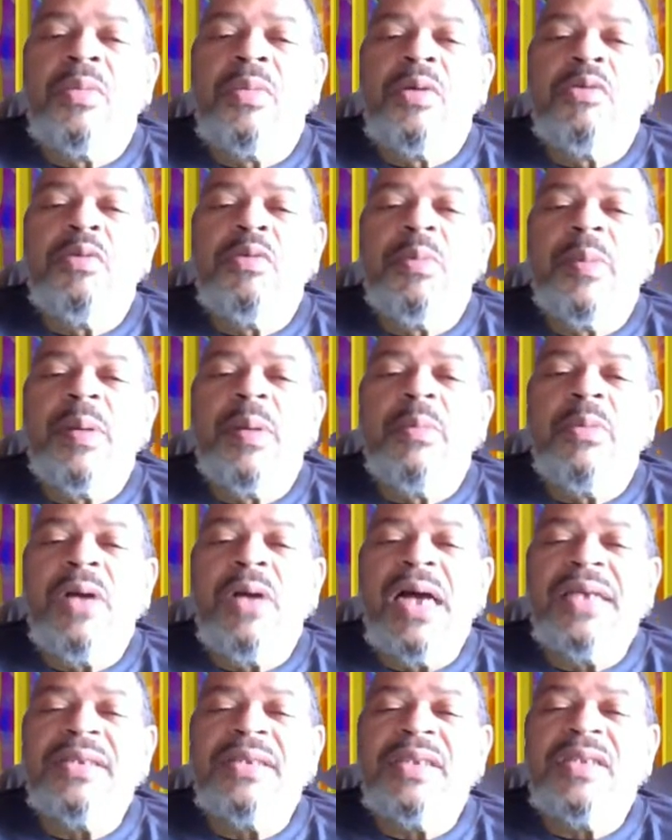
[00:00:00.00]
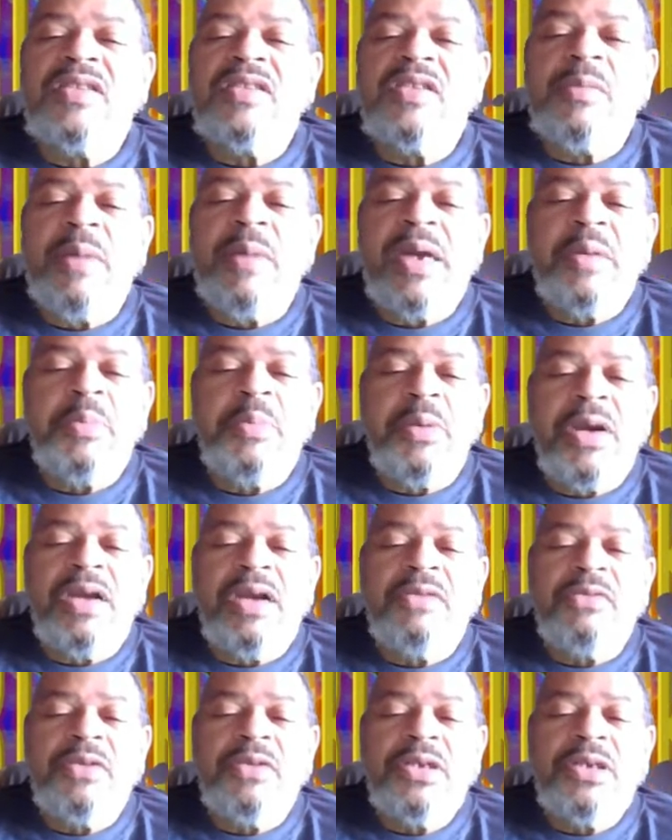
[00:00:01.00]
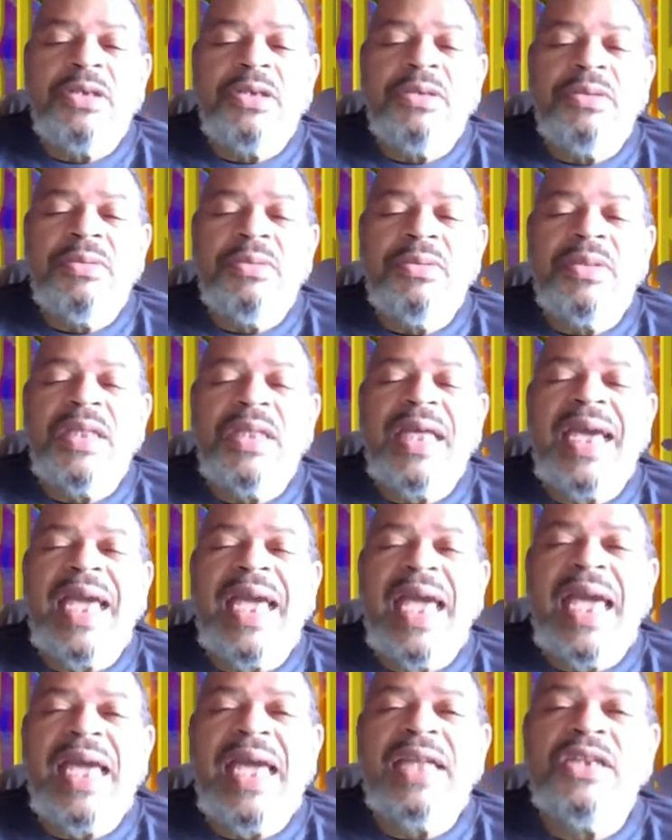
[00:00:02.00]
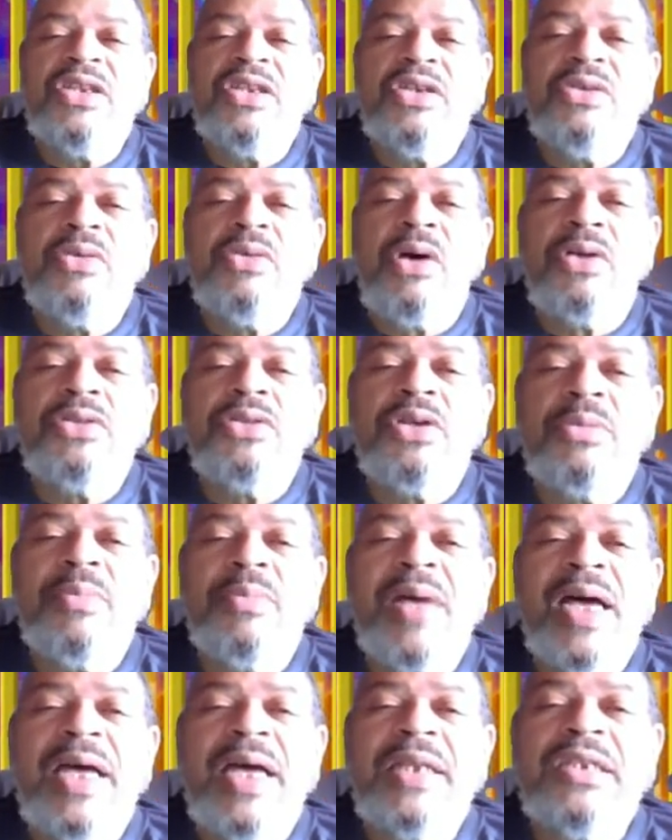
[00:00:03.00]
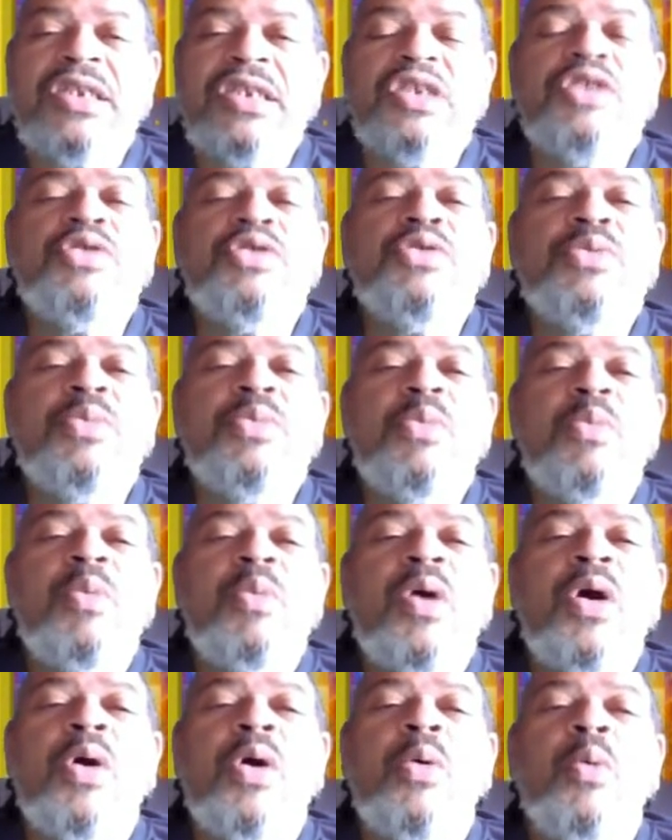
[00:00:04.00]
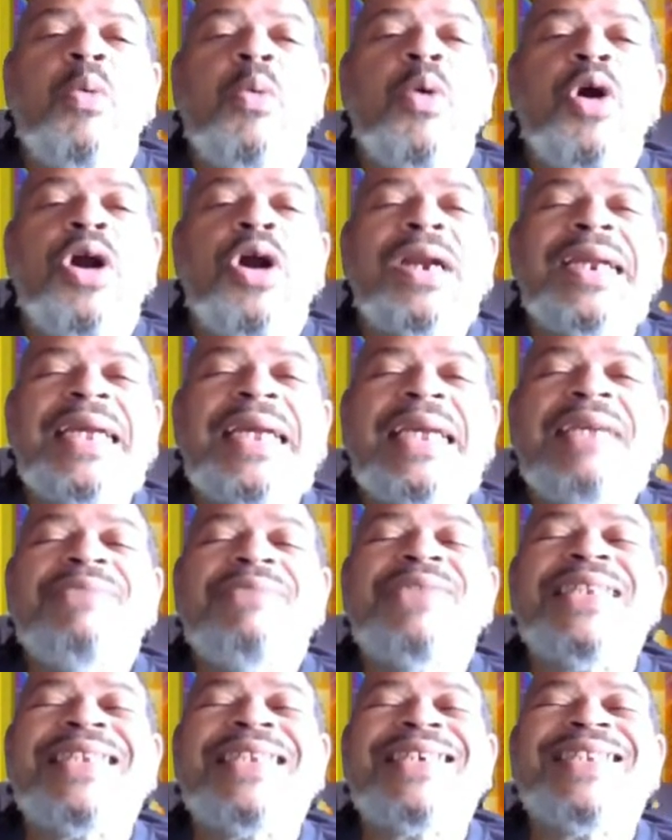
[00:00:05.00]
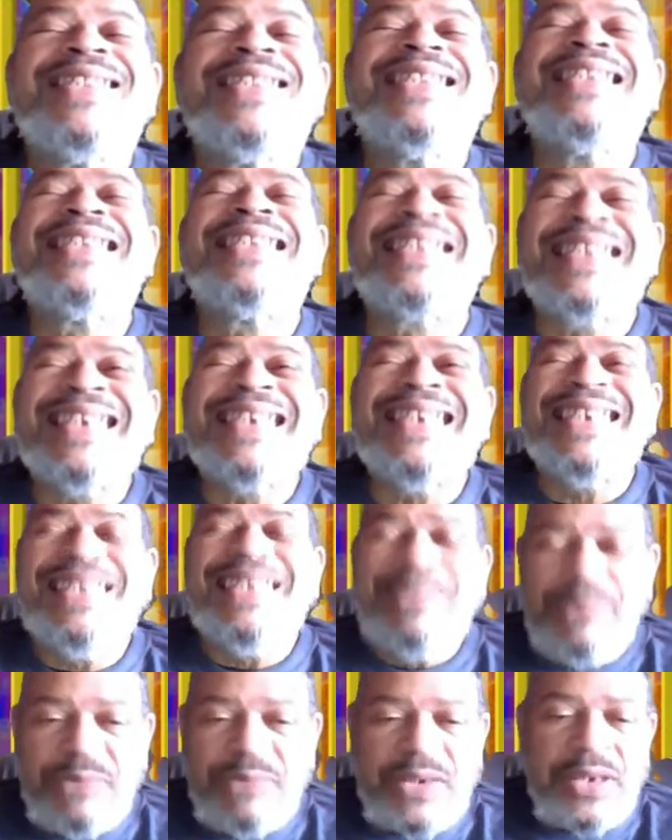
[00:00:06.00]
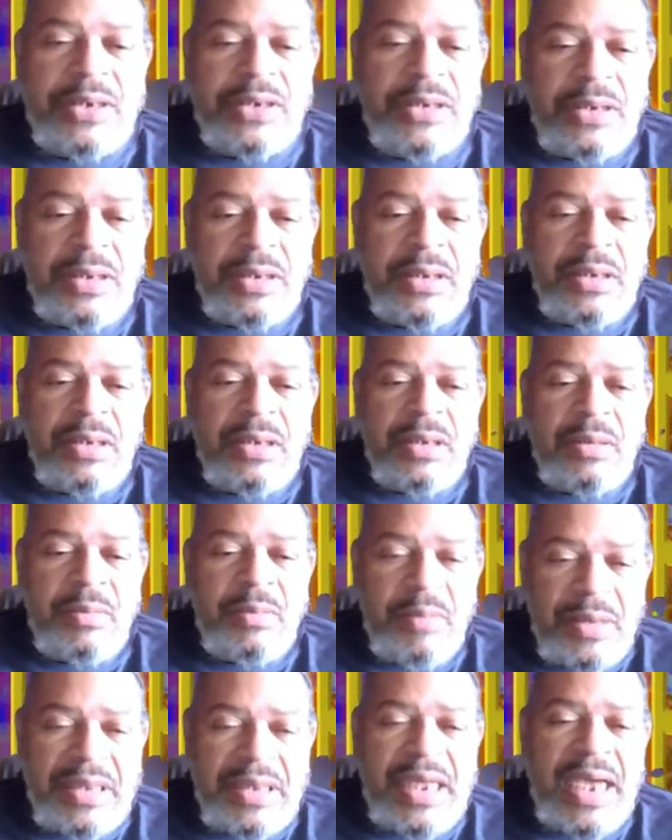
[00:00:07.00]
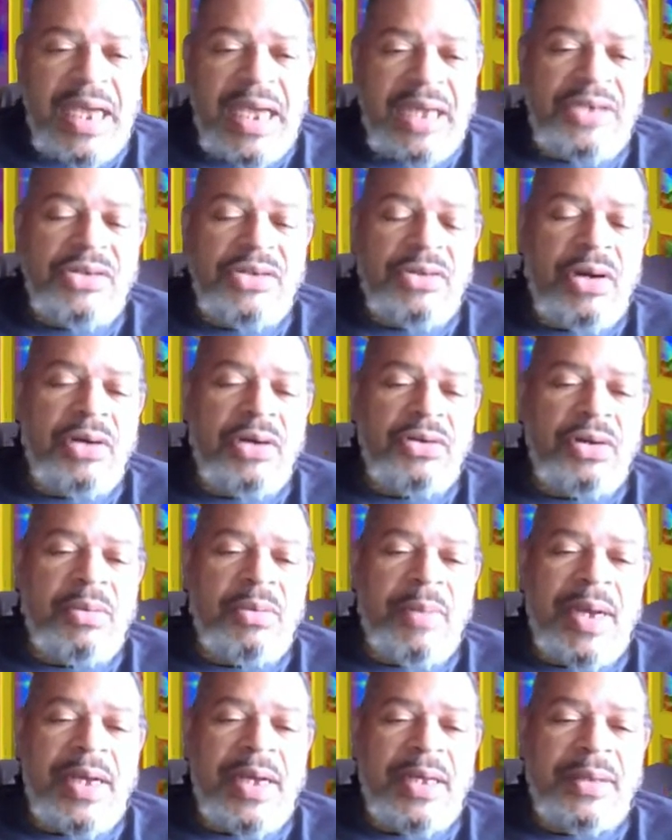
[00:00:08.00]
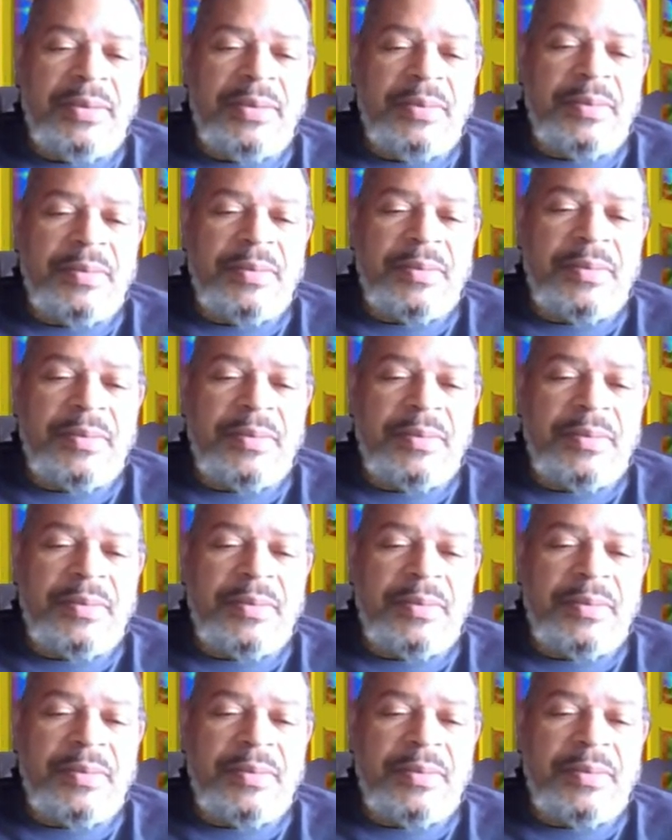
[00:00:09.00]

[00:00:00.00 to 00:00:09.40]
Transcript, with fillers: But remember, I said somebody prayed for you, they had you on their mind. You weren't even conceived, but they had you on your mind.